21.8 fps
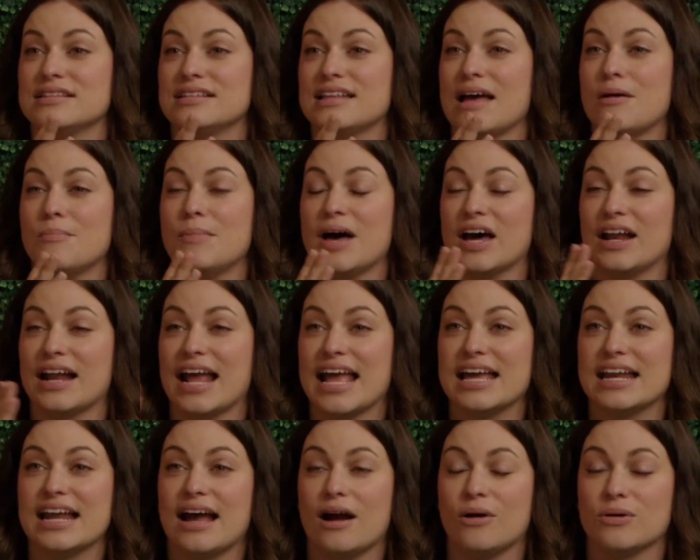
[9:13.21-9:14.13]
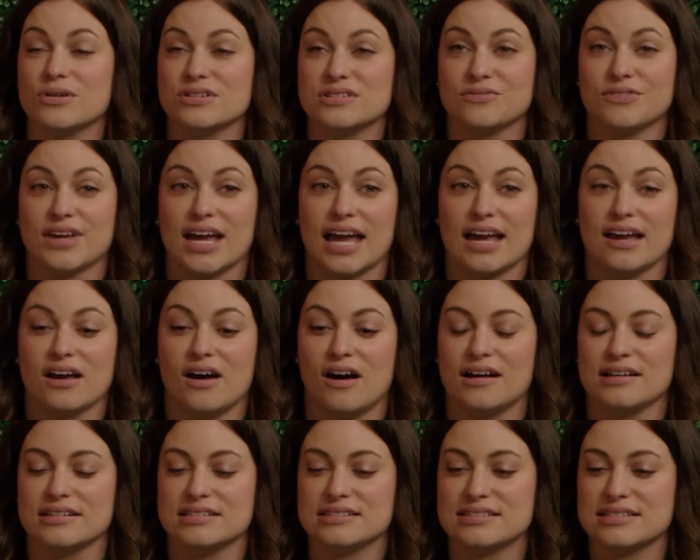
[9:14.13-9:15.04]
about 8 hours of
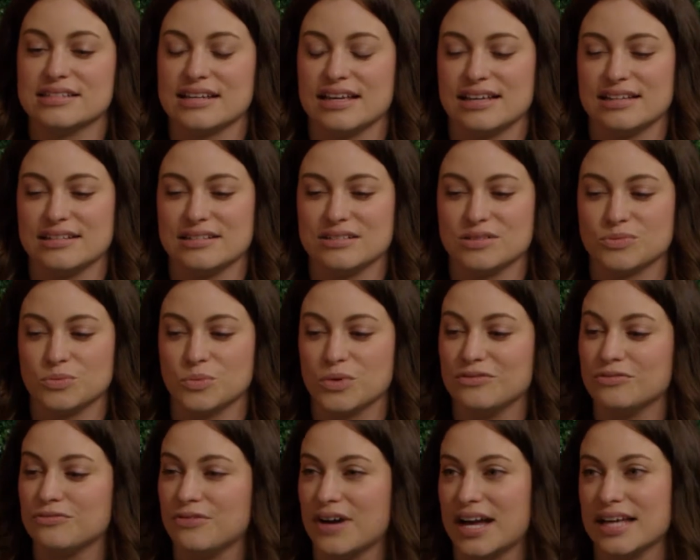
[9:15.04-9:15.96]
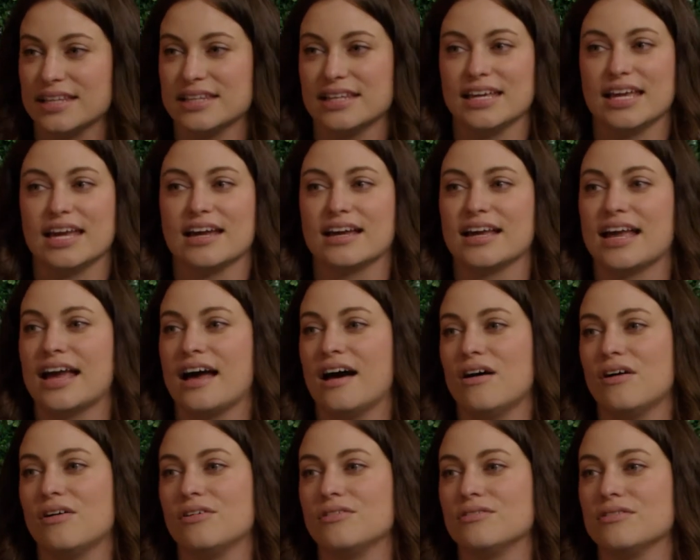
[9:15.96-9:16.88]
chaos, and we finally get
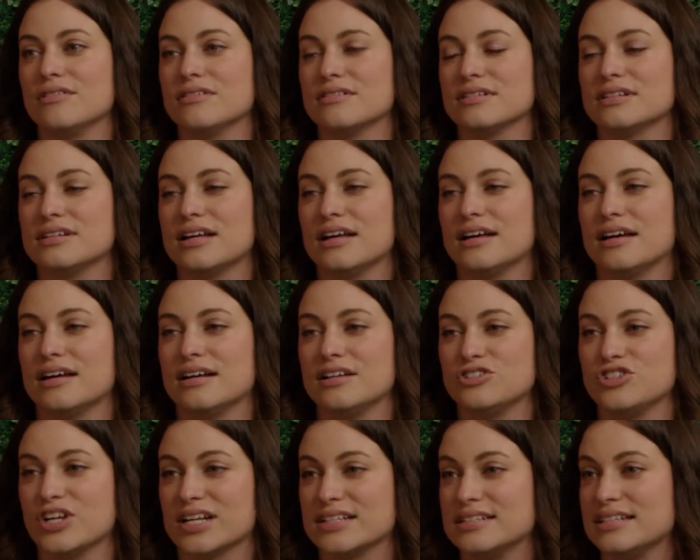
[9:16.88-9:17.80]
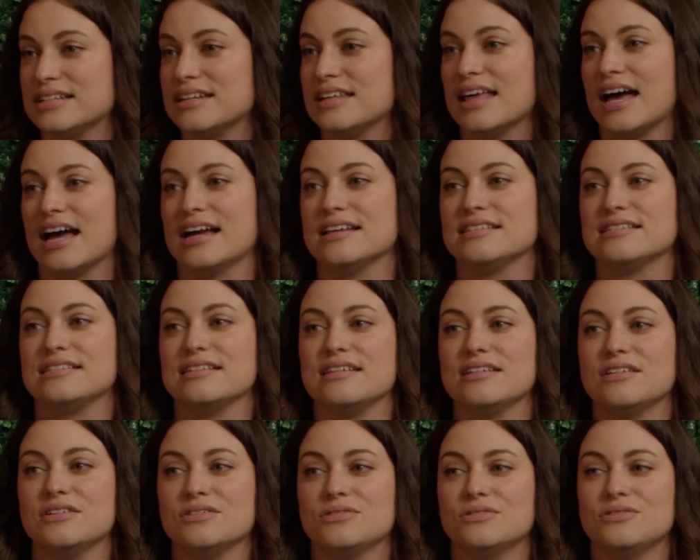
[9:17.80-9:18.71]
Cal checked into the
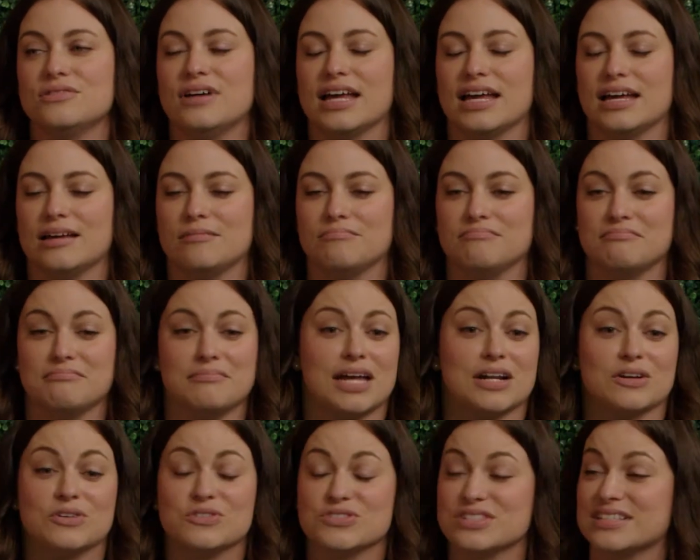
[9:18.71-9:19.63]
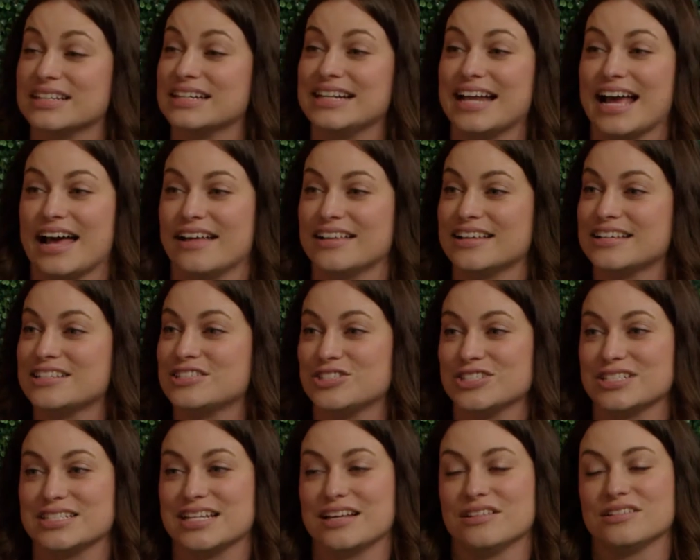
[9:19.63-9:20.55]
ICU at Medical City Dallas,
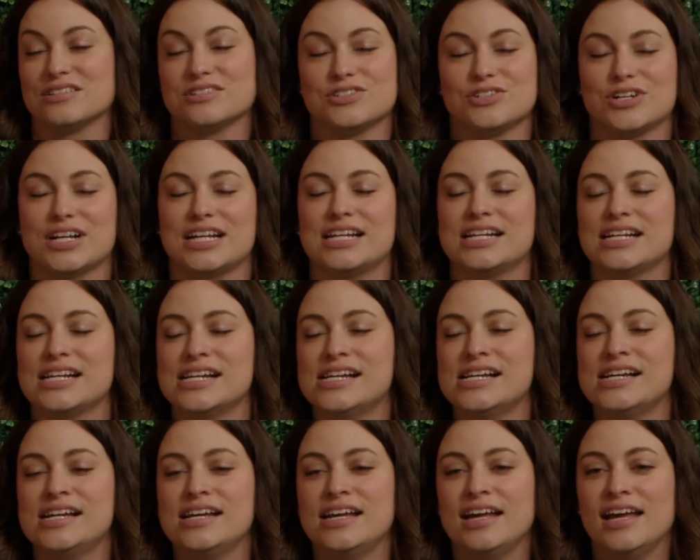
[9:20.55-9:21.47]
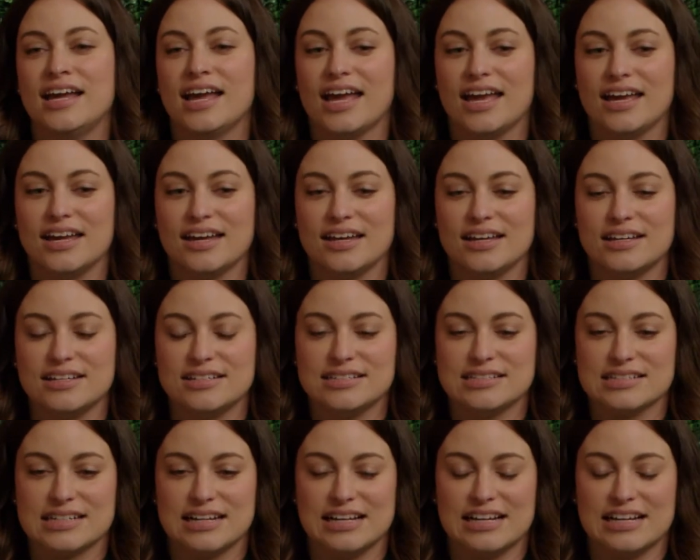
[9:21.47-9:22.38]
just down the street. And